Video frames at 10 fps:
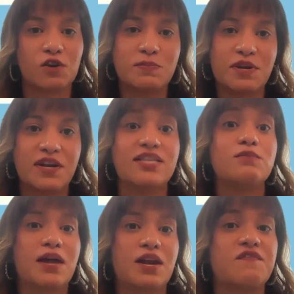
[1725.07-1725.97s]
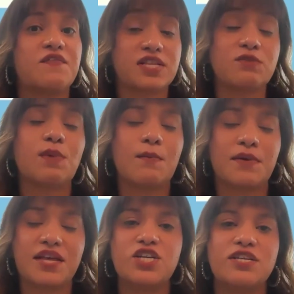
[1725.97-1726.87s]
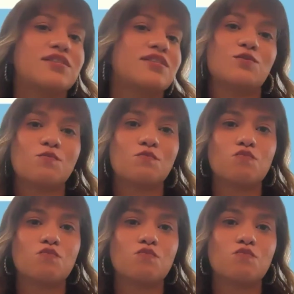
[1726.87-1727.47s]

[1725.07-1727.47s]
experience better for these populations.